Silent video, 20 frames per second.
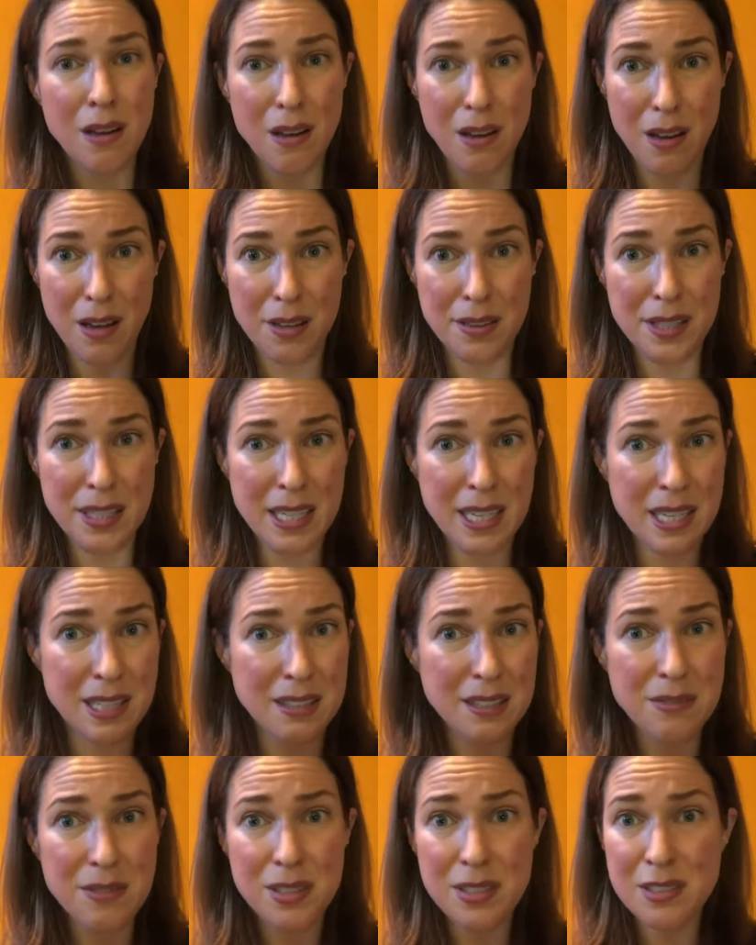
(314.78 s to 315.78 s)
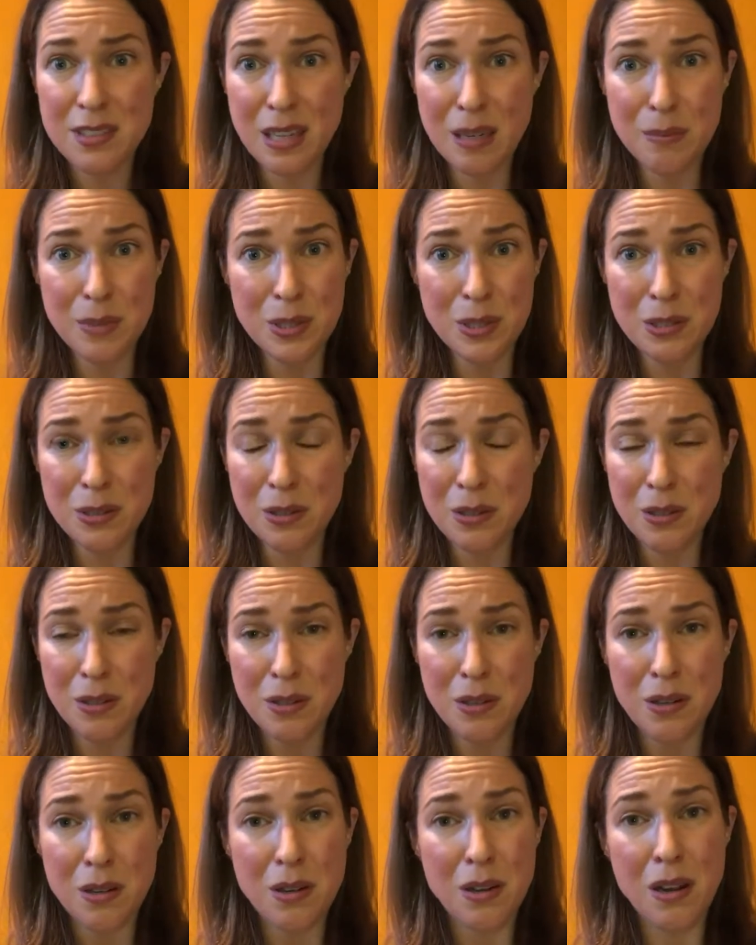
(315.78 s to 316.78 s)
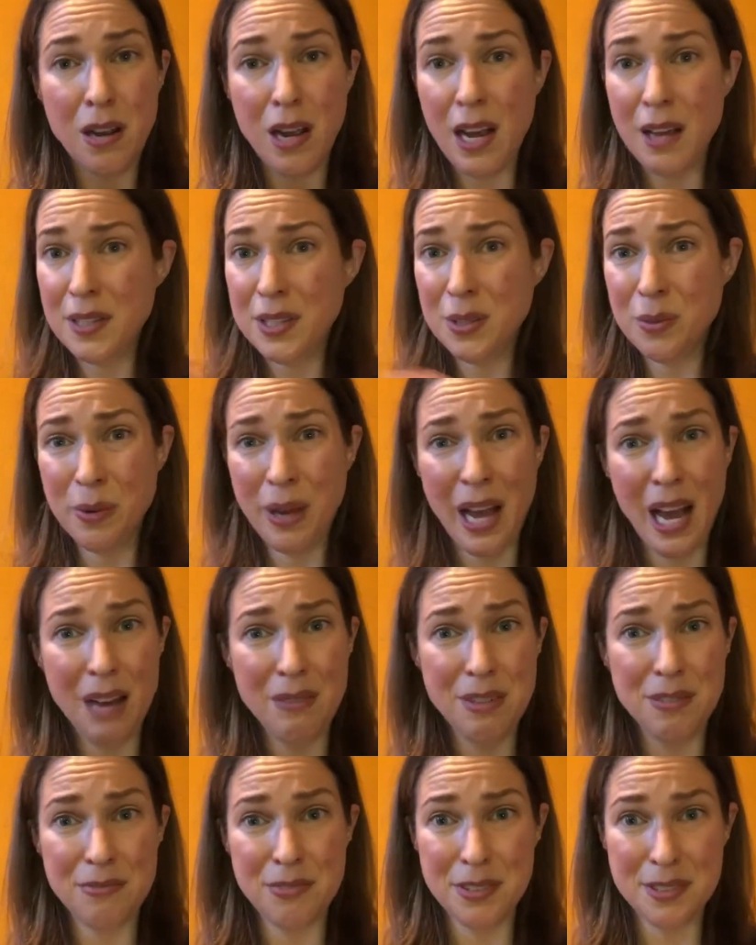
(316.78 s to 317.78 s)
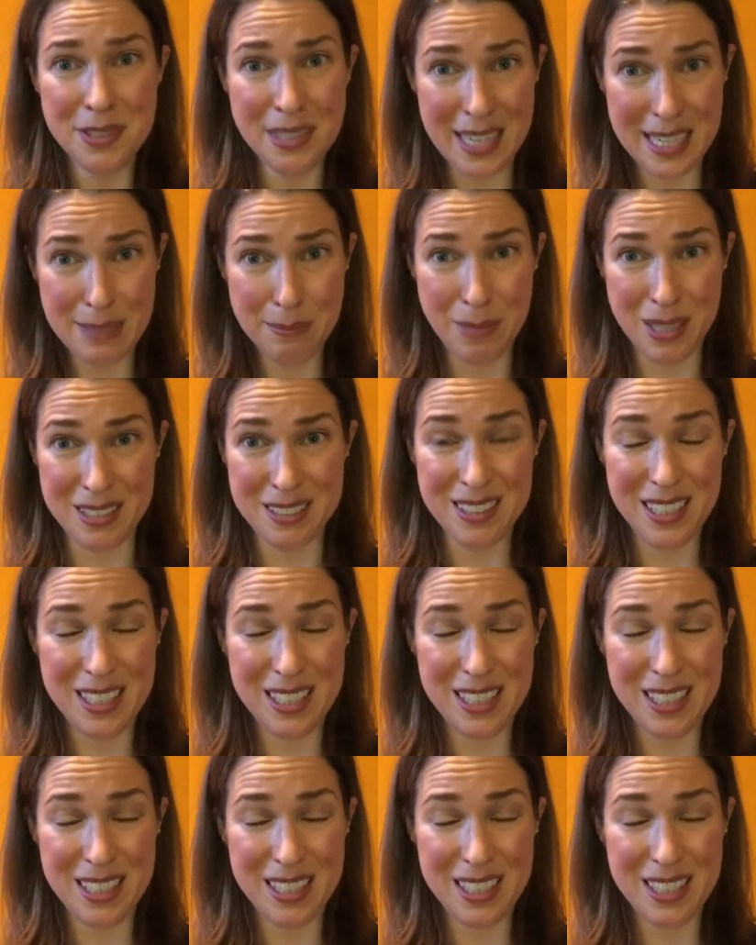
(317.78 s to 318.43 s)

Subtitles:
at the end of the summer, and then you have it for 9 months.